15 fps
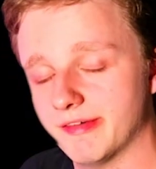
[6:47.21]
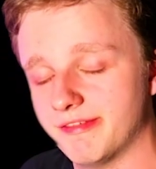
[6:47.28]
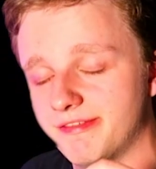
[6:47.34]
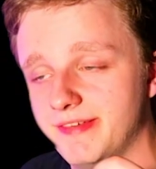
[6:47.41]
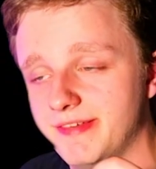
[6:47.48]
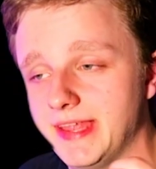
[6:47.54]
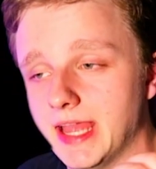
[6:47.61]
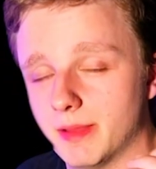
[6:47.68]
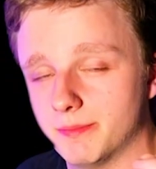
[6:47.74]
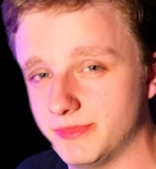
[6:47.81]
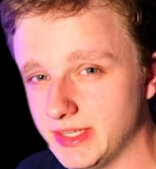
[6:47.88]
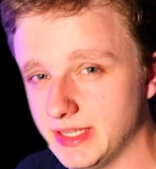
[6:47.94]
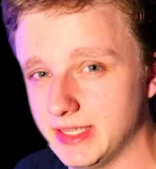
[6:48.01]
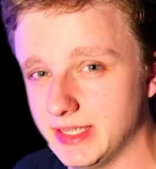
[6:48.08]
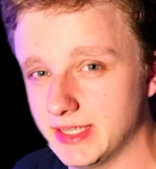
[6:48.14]

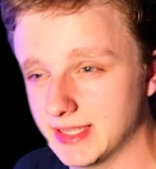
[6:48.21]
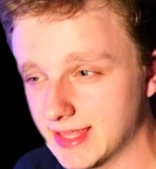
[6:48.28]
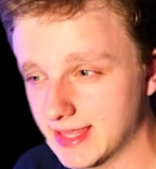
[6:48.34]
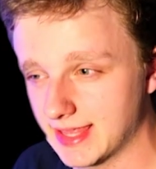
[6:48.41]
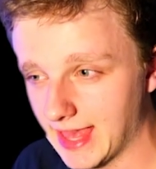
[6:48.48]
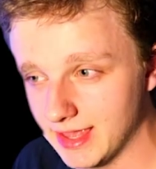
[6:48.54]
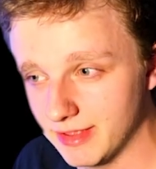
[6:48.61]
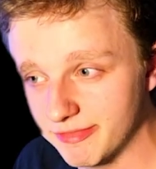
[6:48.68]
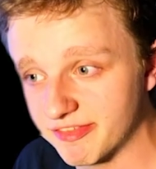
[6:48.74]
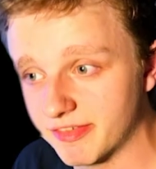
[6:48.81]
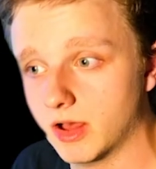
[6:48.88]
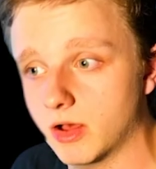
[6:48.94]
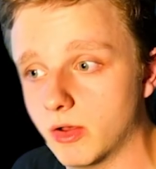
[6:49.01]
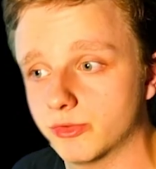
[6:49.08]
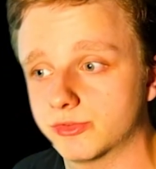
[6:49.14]
VMDK
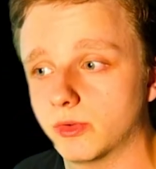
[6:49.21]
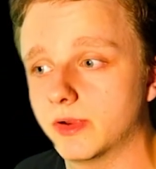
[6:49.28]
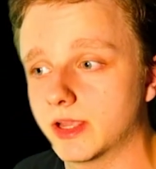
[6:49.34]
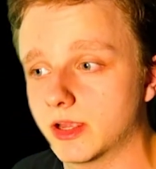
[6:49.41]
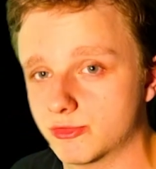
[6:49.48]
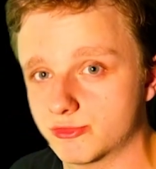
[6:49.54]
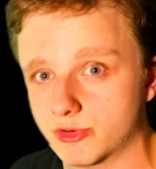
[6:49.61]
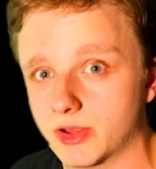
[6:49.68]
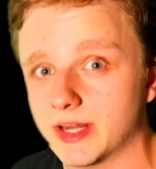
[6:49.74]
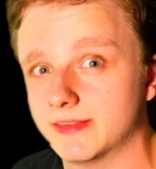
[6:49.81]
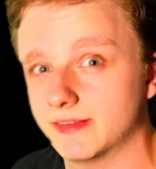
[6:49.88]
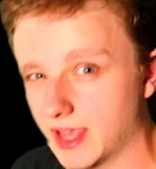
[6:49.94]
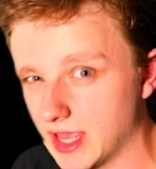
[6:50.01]
file so we can run it